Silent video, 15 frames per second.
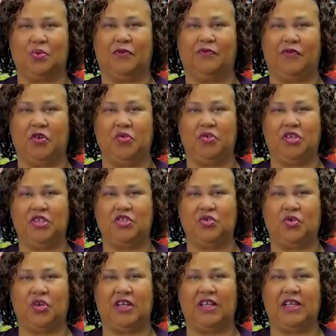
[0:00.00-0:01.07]
will focus
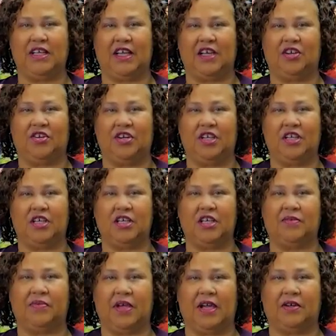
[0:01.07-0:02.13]
on an area of
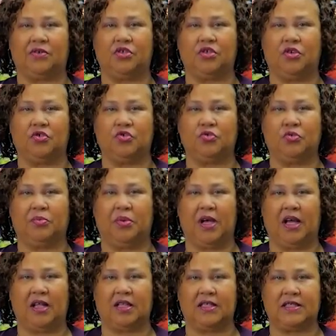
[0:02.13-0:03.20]
agricultural
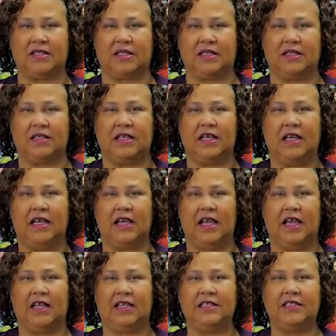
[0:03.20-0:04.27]
policy
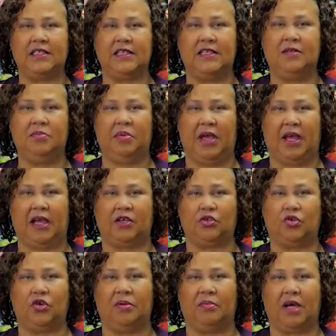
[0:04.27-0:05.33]
and its impact
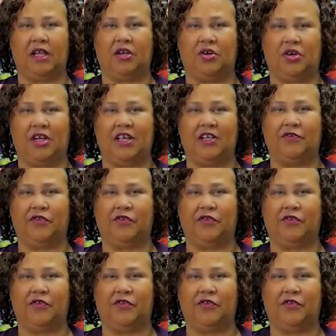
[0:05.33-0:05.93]
on minority